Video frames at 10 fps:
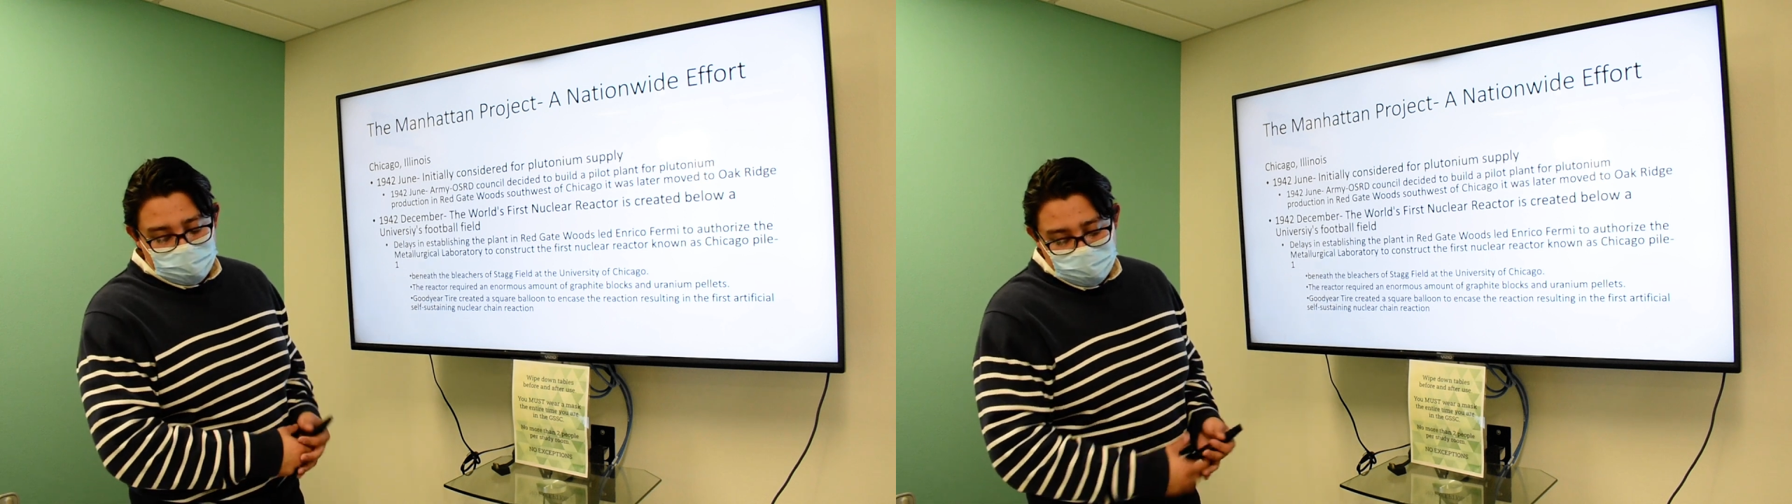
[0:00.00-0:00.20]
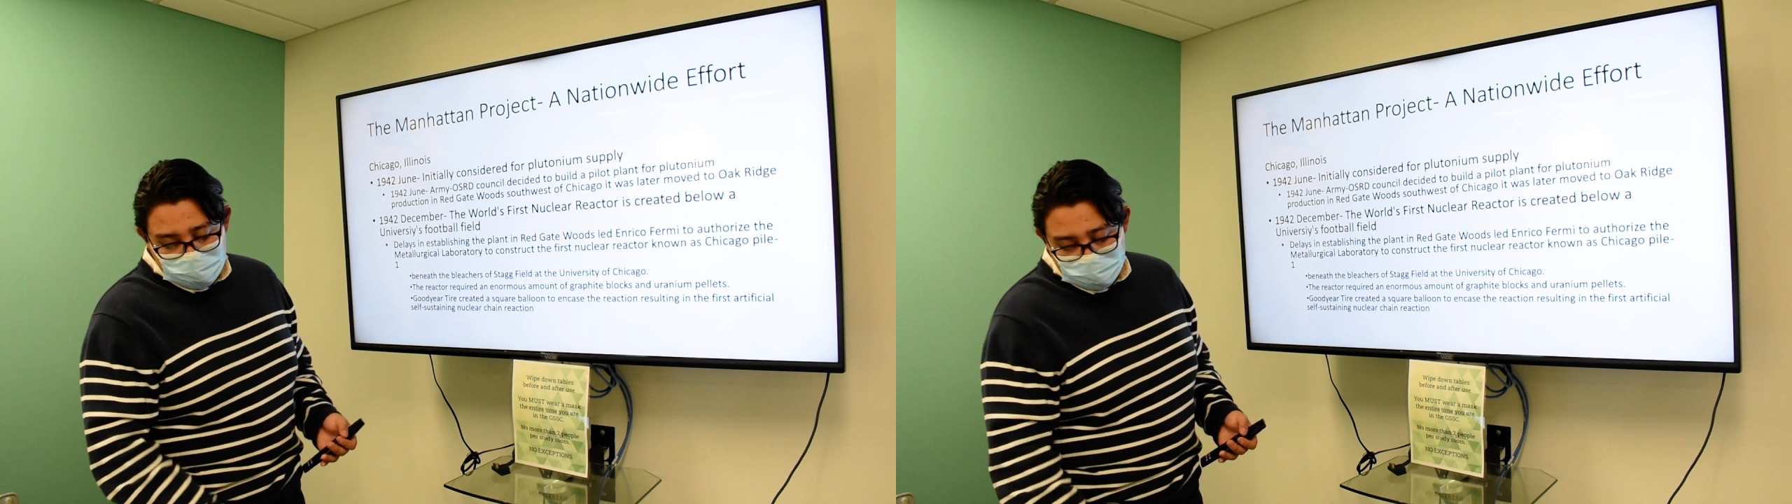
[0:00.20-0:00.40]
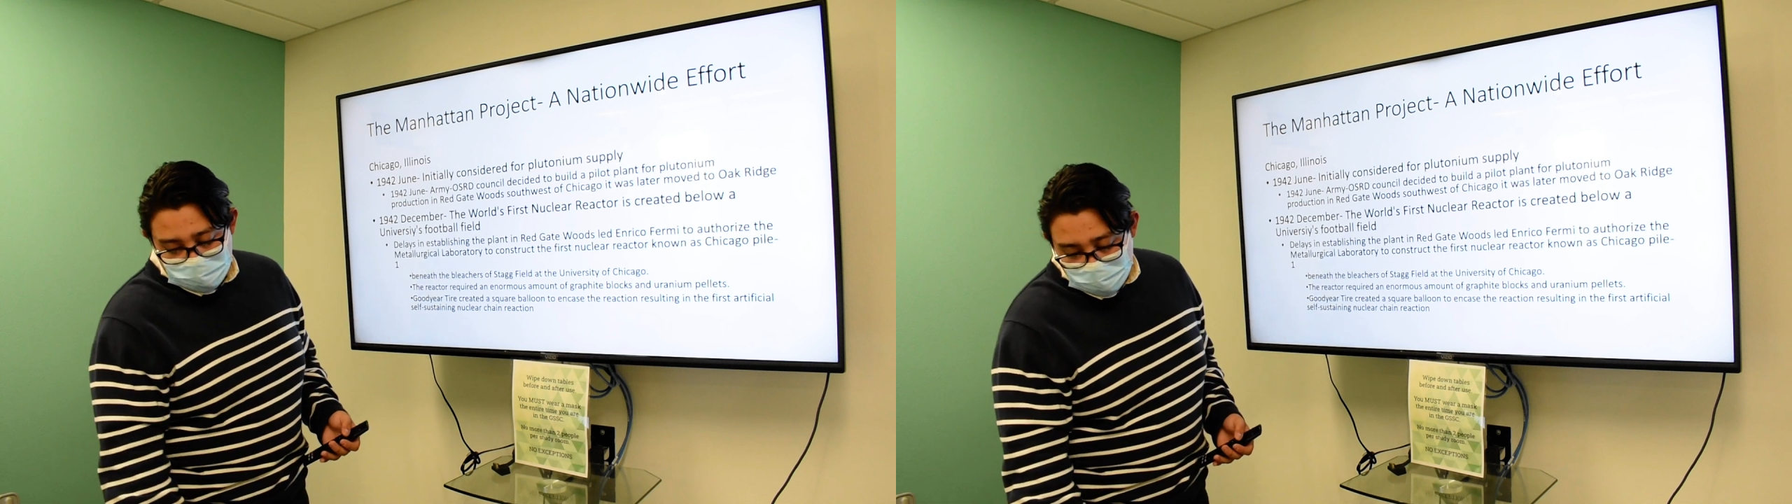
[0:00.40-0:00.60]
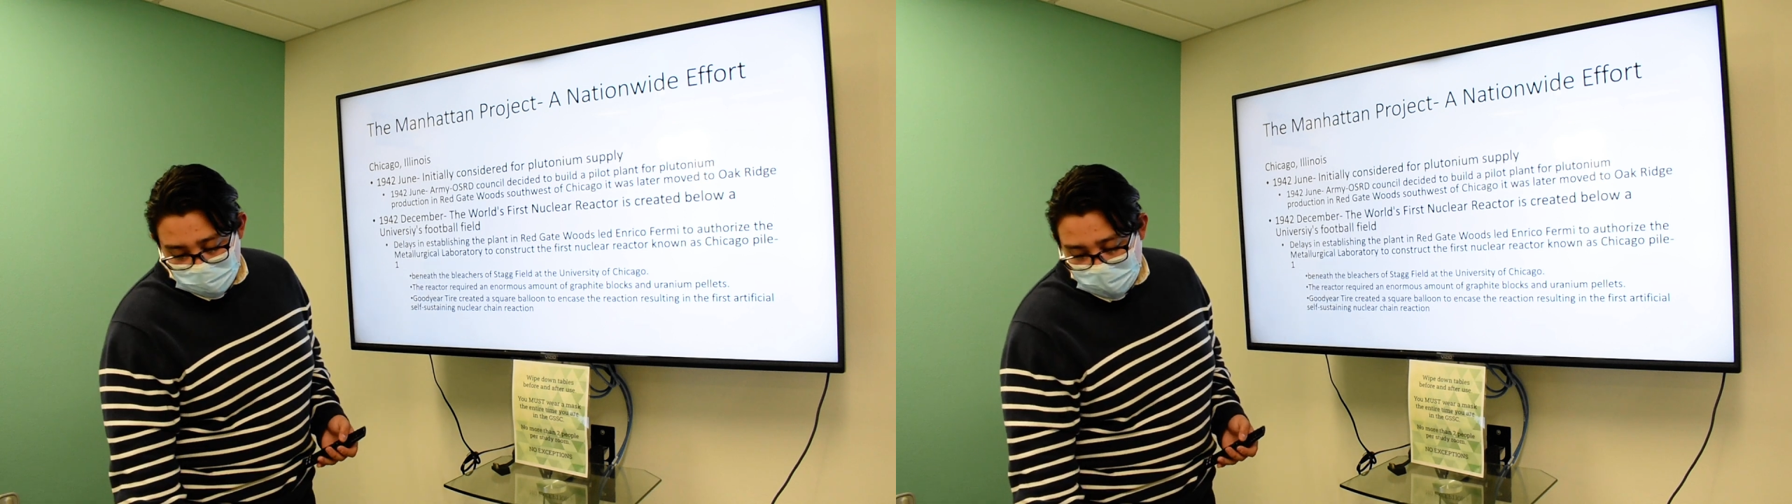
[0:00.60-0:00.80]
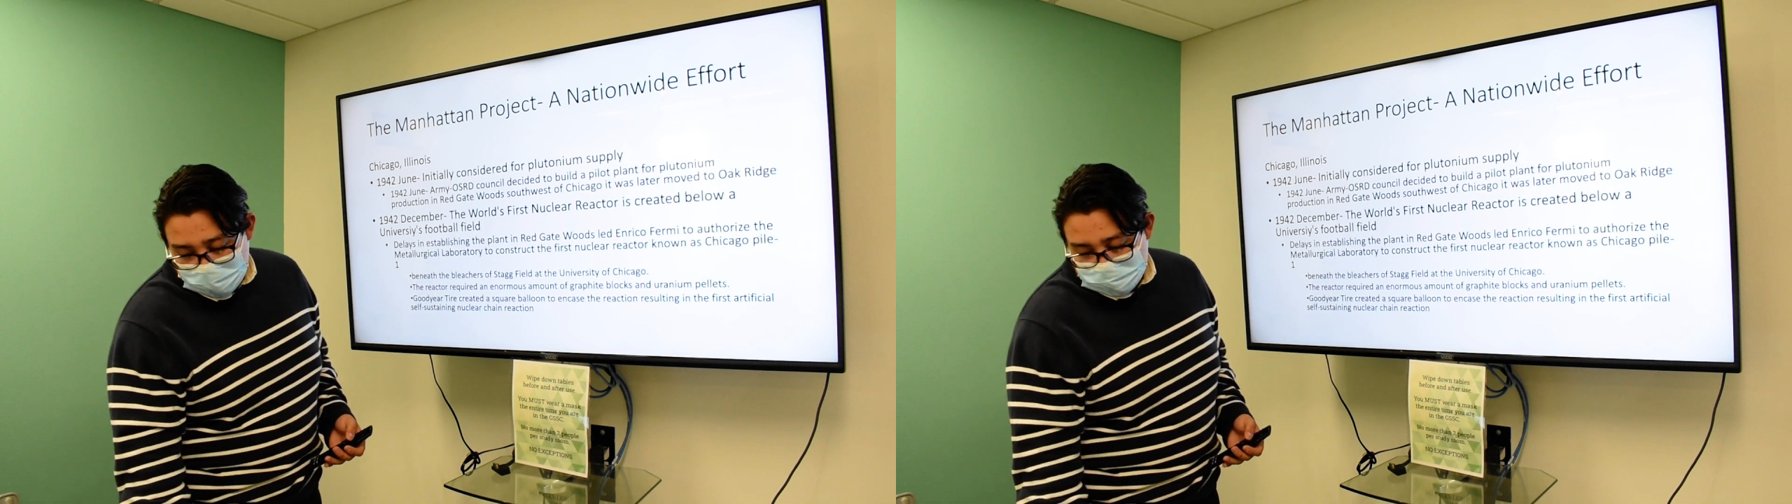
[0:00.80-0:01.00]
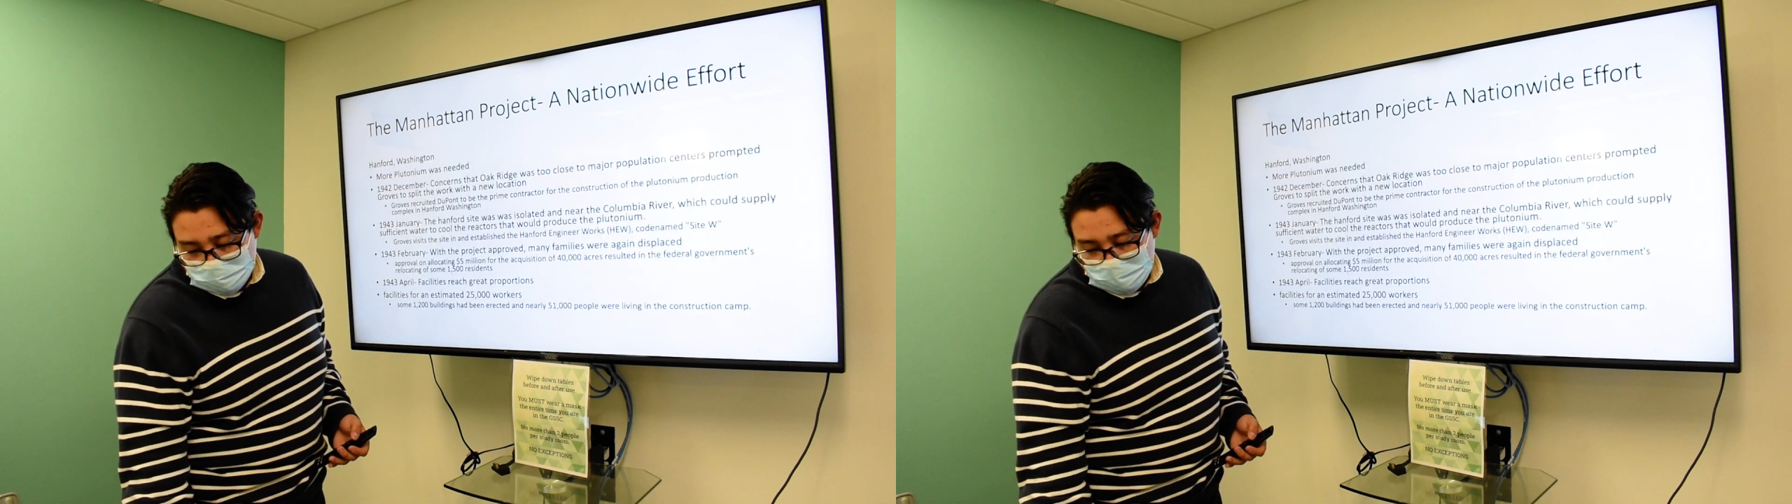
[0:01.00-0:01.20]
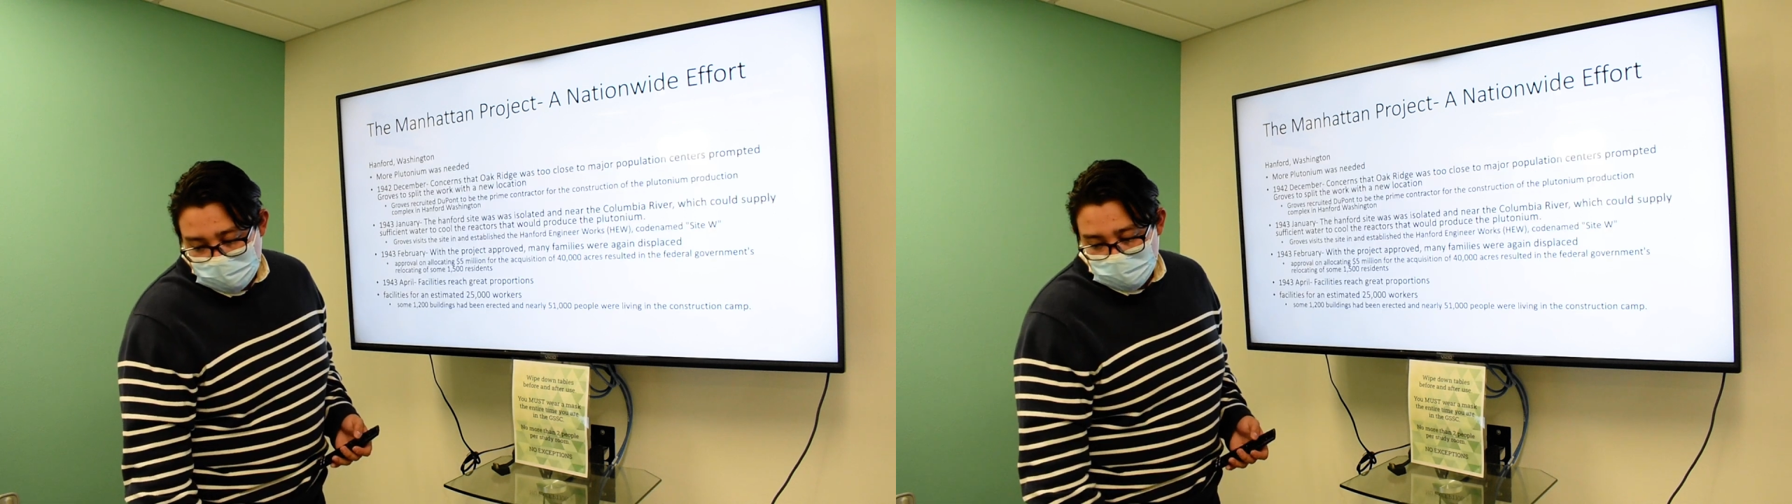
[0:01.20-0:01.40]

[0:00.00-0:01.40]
uh, going back to it,